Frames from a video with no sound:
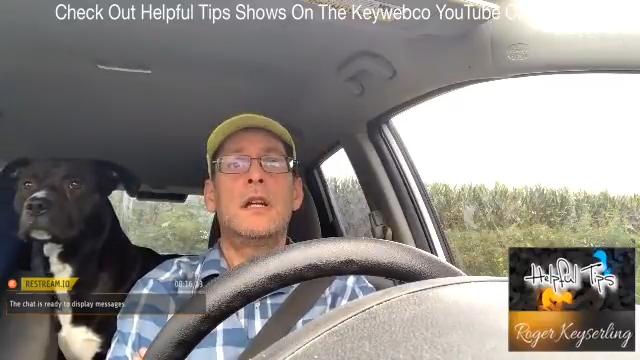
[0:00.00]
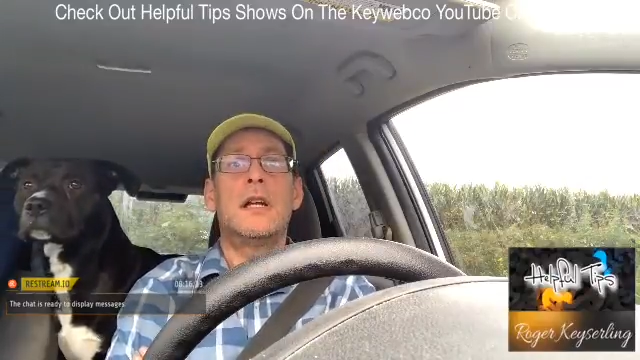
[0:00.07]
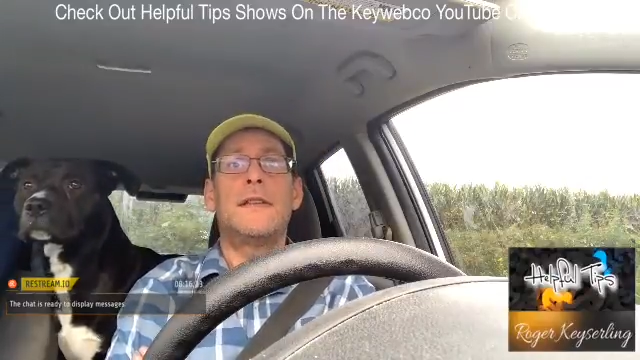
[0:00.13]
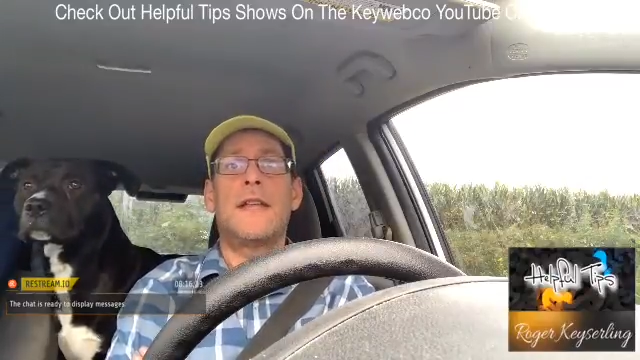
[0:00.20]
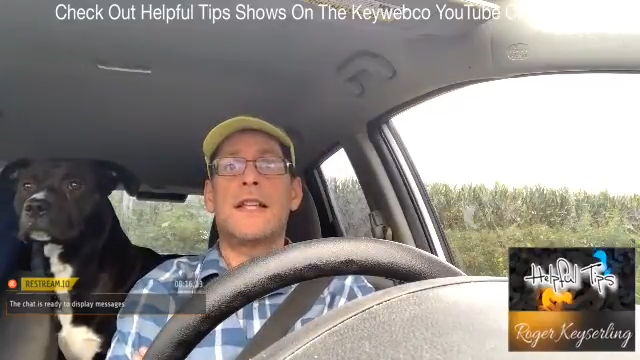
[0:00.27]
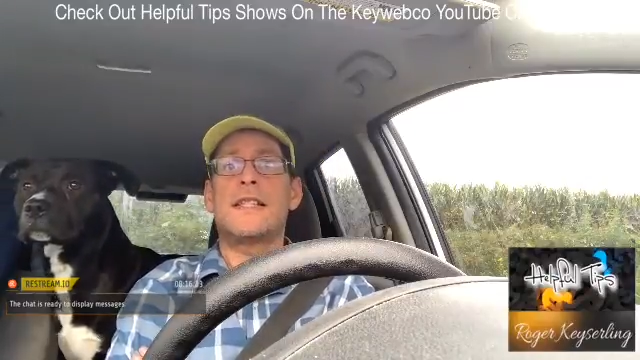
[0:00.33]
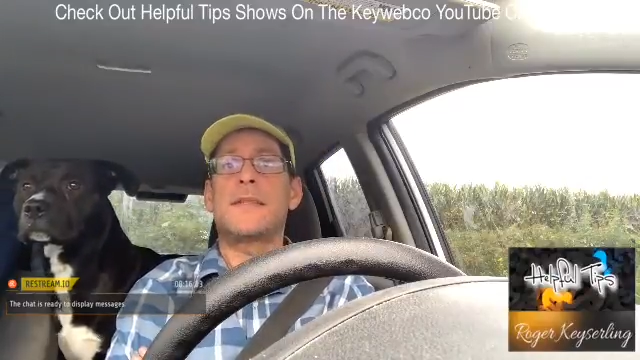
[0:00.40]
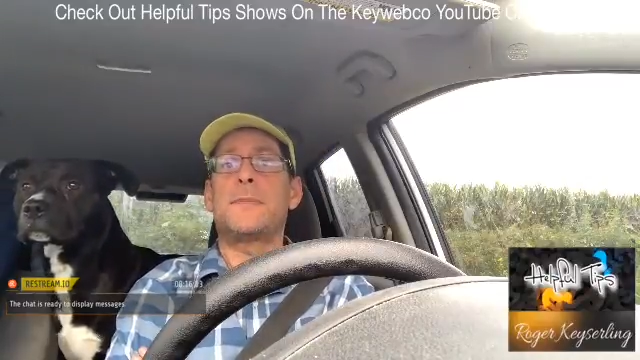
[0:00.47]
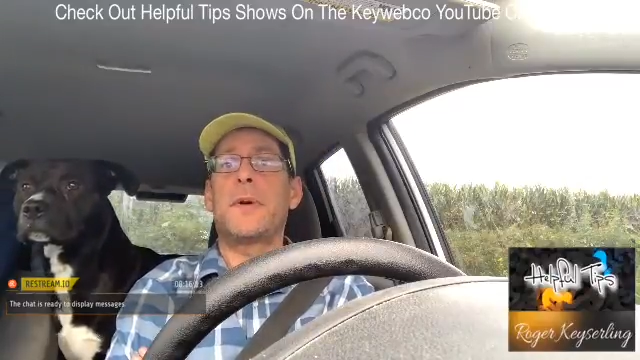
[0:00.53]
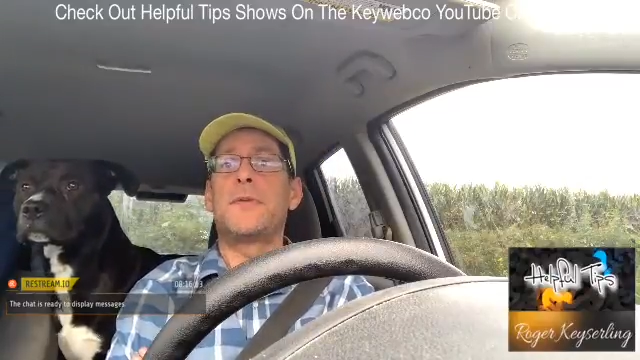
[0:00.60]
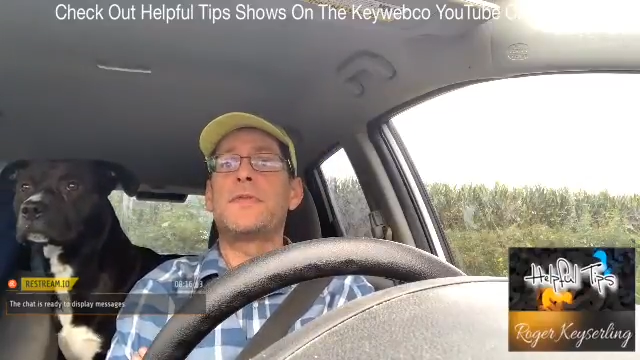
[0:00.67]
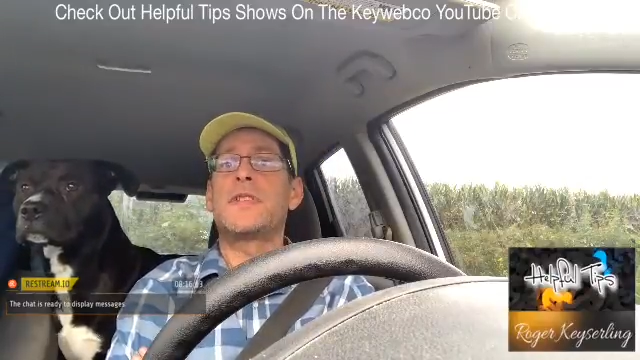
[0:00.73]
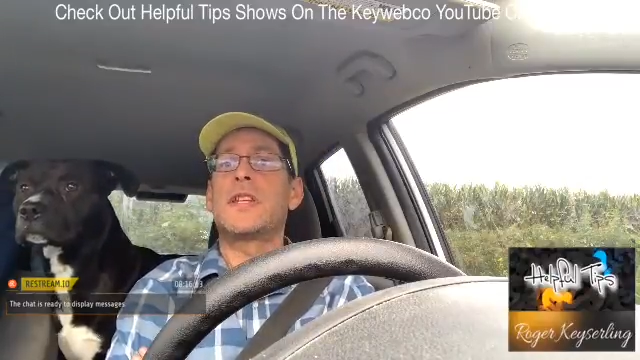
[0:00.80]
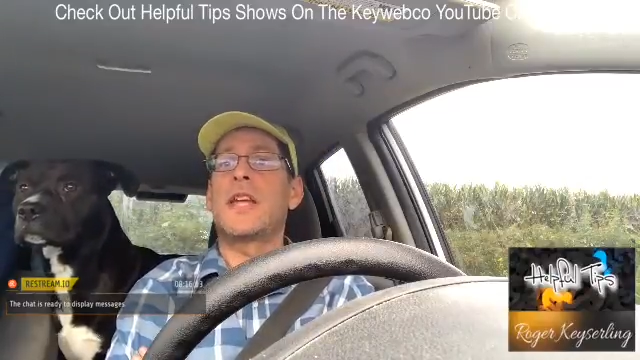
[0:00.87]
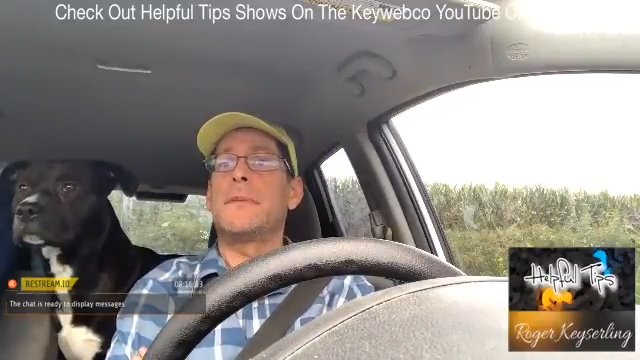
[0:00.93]
and that's
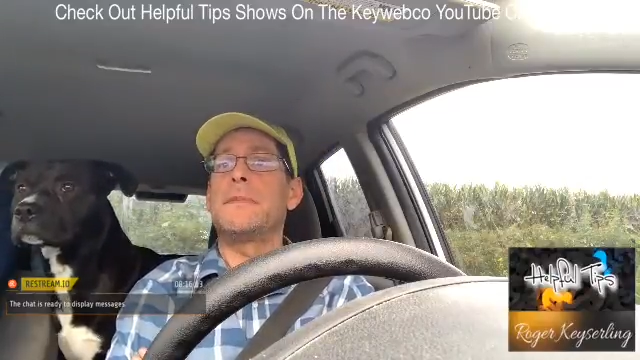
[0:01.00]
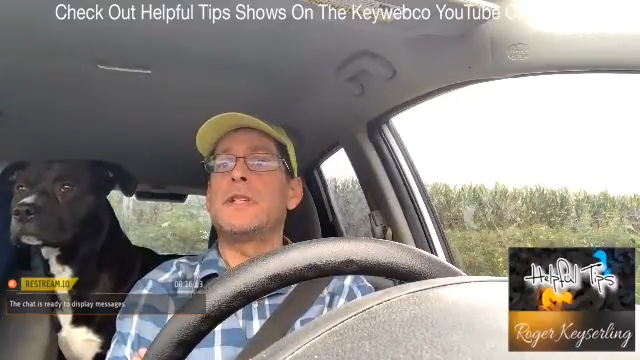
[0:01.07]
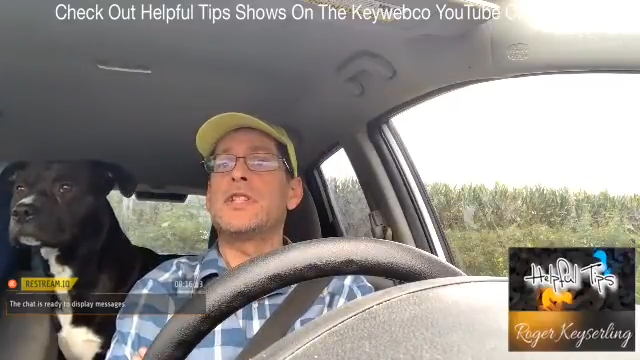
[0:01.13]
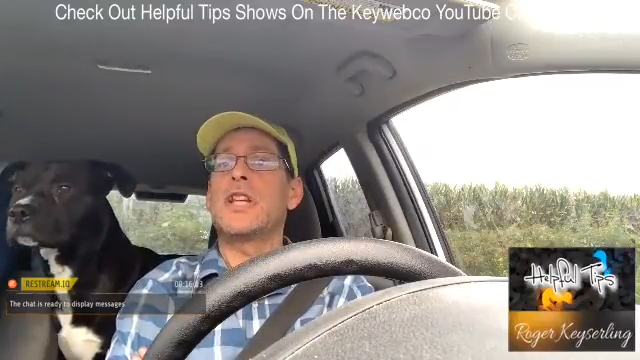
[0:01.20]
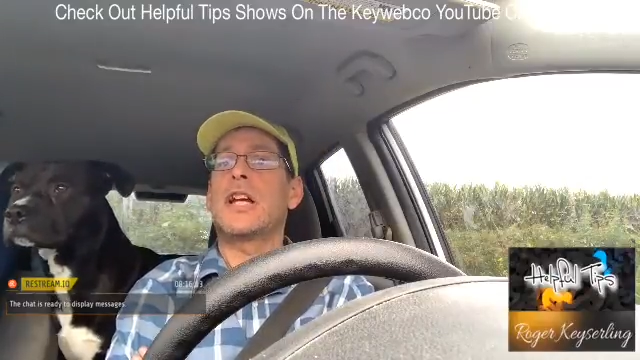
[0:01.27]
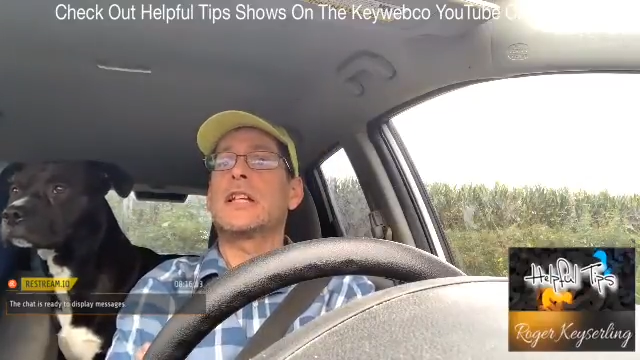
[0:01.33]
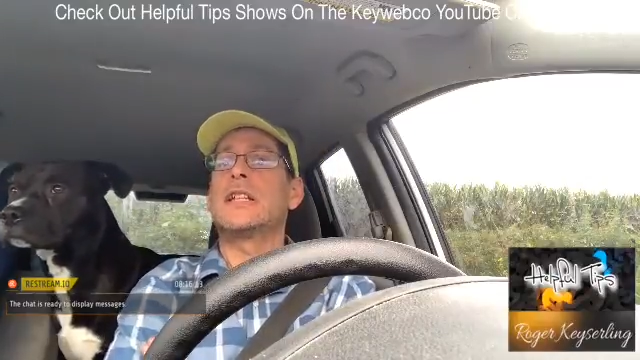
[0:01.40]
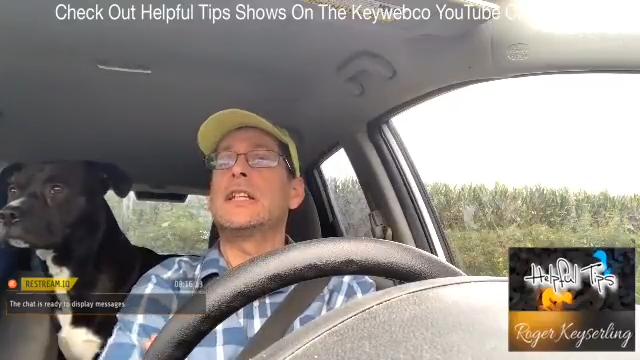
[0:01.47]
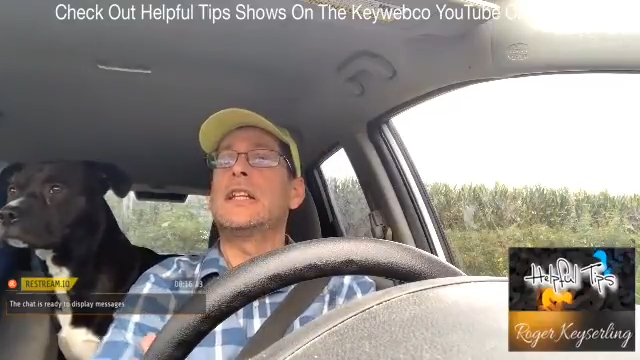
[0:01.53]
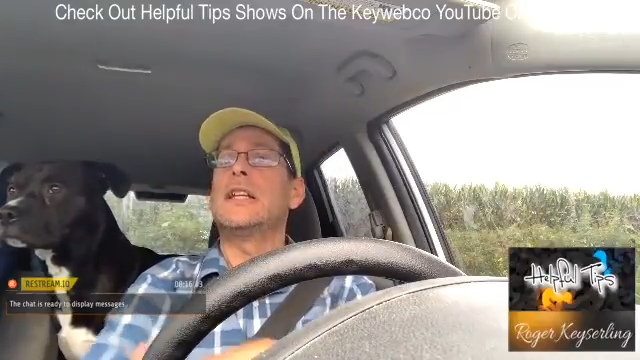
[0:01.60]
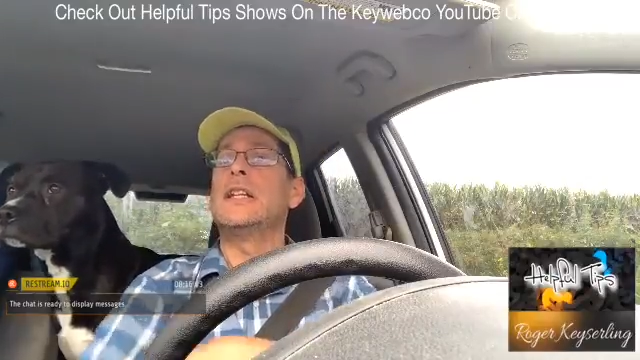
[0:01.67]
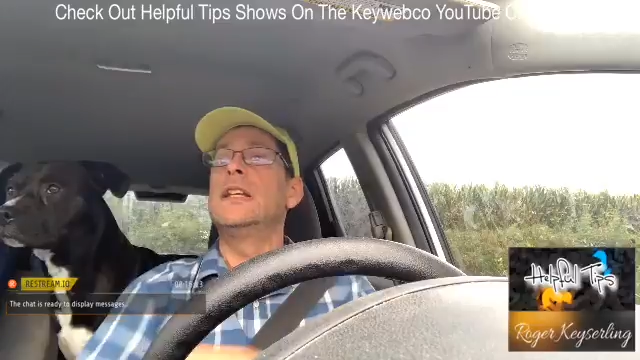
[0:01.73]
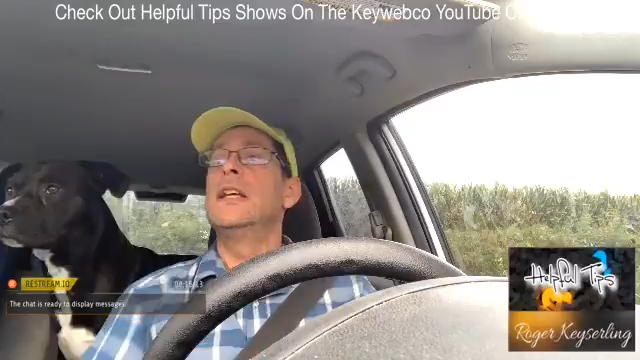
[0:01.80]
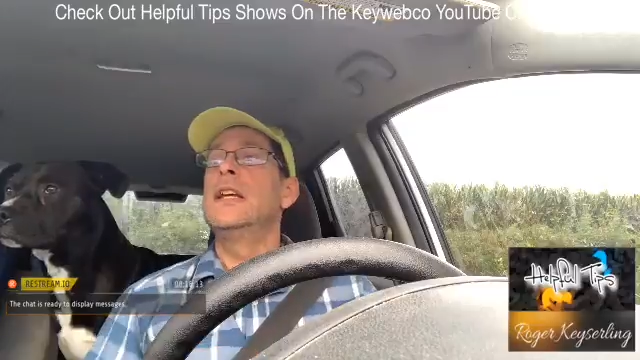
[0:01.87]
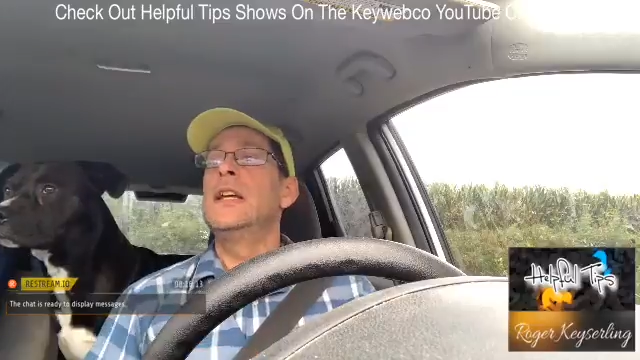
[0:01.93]
supposed to get me checked in.